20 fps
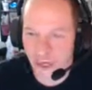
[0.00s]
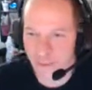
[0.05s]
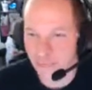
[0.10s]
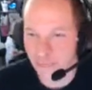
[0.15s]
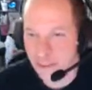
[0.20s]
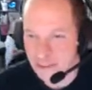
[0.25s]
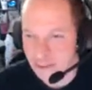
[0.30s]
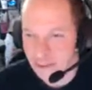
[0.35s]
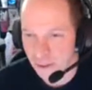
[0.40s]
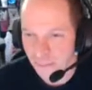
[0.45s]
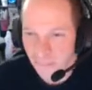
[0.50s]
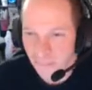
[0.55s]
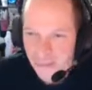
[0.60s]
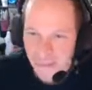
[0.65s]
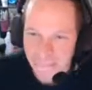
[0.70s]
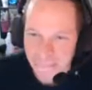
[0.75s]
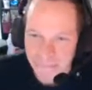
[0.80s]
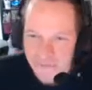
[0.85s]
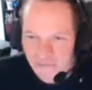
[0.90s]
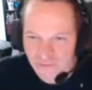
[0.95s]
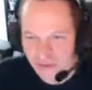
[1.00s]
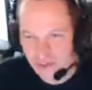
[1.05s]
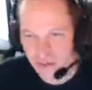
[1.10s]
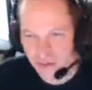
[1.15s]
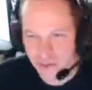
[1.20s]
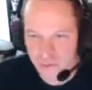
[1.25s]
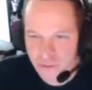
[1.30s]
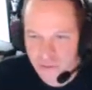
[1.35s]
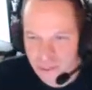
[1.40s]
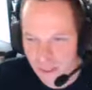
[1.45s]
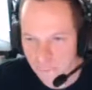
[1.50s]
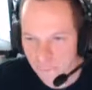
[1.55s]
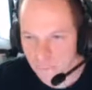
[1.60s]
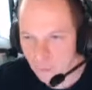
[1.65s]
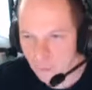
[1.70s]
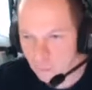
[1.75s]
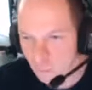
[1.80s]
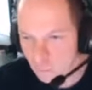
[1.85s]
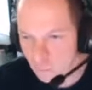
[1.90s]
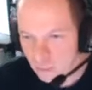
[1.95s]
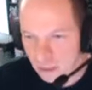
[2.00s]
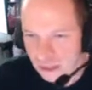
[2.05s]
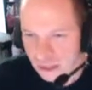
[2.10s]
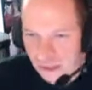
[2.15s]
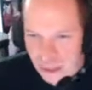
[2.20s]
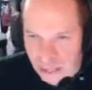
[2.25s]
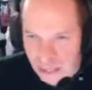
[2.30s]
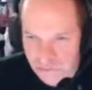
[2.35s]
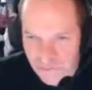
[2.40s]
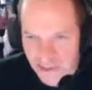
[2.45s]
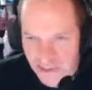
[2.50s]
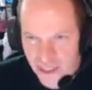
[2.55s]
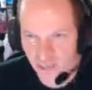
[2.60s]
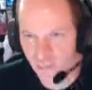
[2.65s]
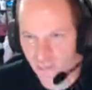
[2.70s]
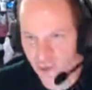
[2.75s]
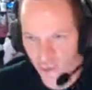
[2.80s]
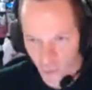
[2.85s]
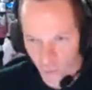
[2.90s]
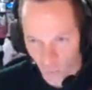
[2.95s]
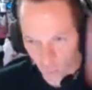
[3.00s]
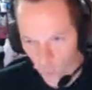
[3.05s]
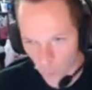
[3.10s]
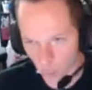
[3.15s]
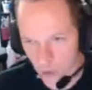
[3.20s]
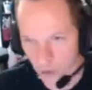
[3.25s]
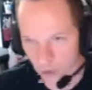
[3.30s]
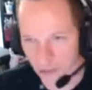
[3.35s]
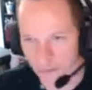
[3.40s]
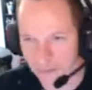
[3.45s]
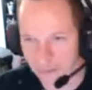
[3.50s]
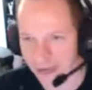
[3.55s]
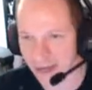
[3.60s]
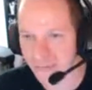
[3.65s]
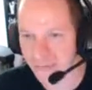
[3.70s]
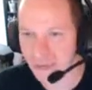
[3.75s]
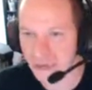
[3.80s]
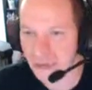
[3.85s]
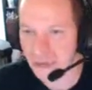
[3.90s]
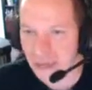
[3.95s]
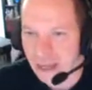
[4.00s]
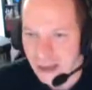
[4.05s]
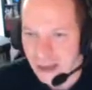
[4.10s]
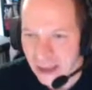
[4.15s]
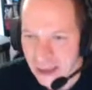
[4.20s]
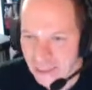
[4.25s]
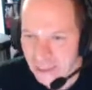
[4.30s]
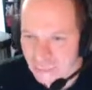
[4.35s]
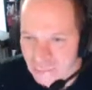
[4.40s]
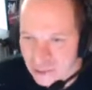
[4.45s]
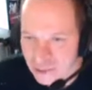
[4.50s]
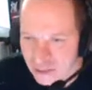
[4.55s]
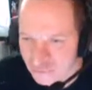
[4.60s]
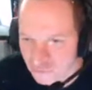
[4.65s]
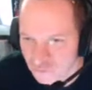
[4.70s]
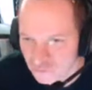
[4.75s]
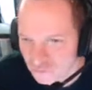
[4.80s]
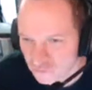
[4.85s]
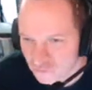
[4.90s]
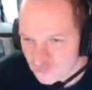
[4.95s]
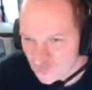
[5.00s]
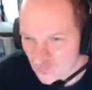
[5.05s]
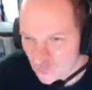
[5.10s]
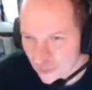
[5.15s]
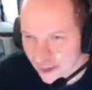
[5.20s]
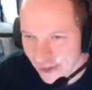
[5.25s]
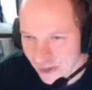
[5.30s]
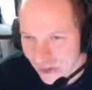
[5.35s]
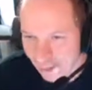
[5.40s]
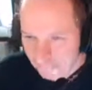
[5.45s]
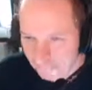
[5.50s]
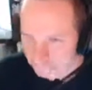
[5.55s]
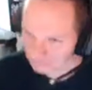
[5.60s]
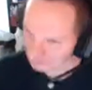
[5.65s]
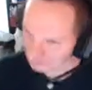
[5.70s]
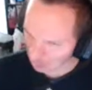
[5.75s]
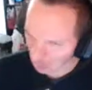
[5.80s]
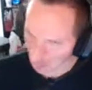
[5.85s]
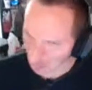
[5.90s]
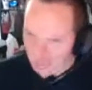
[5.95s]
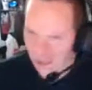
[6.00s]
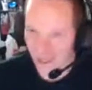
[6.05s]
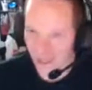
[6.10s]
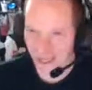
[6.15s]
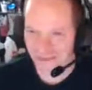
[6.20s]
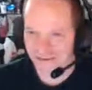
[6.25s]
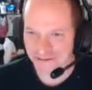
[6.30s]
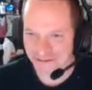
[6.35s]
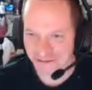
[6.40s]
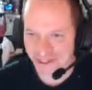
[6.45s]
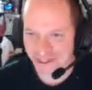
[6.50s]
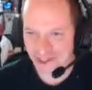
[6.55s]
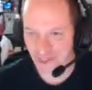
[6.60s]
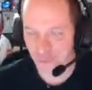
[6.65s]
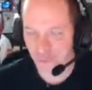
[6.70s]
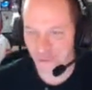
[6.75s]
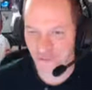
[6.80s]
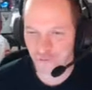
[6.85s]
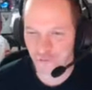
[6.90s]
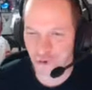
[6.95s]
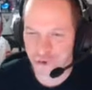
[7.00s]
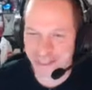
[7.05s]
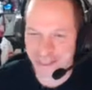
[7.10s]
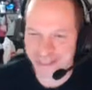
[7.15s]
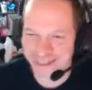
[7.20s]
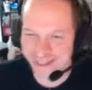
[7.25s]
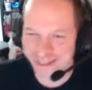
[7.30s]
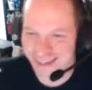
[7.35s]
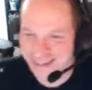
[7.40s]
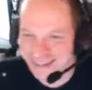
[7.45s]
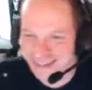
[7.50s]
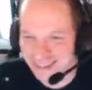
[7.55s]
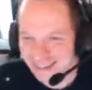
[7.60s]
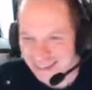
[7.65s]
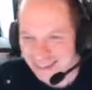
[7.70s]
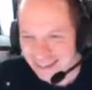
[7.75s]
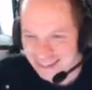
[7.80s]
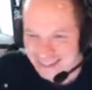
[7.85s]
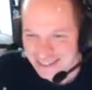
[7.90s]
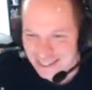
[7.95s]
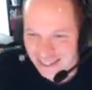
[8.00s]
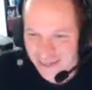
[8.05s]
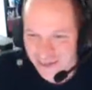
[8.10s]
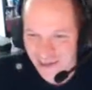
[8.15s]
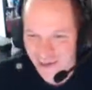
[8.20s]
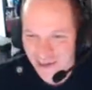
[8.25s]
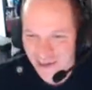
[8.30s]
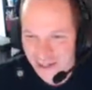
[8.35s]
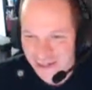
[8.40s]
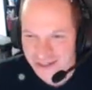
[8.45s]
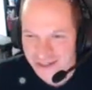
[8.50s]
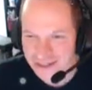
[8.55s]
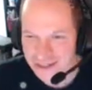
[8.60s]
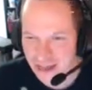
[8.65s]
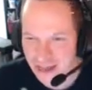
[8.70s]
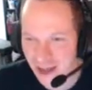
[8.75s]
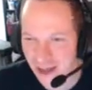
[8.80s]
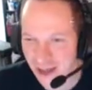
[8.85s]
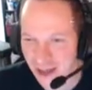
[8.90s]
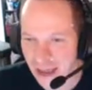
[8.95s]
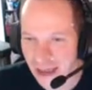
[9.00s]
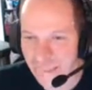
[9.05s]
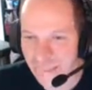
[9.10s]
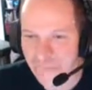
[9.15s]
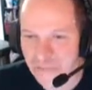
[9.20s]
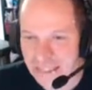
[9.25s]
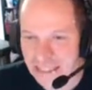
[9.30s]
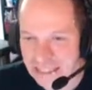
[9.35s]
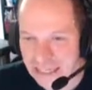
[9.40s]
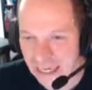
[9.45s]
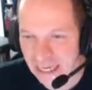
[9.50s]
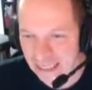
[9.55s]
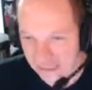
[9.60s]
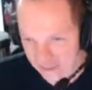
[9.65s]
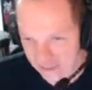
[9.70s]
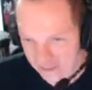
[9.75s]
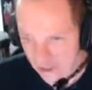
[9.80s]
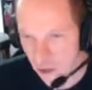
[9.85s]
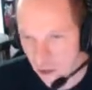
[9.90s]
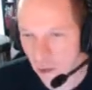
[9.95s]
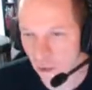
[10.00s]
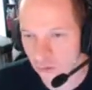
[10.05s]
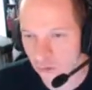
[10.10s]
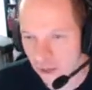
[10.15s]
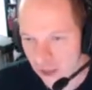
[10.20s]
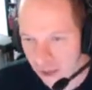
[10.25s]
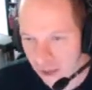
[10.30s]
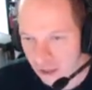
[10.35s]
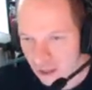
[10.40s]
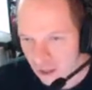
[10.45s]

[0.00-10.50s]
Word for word: I miss here. Diane Glitter was saying Bumblebee. Abe Sapien. Welcome, Abe. MD Foya. Okay. Stupid phone, he says. Diane Glitter, nice. Uh, MD Geist. Oh, okay.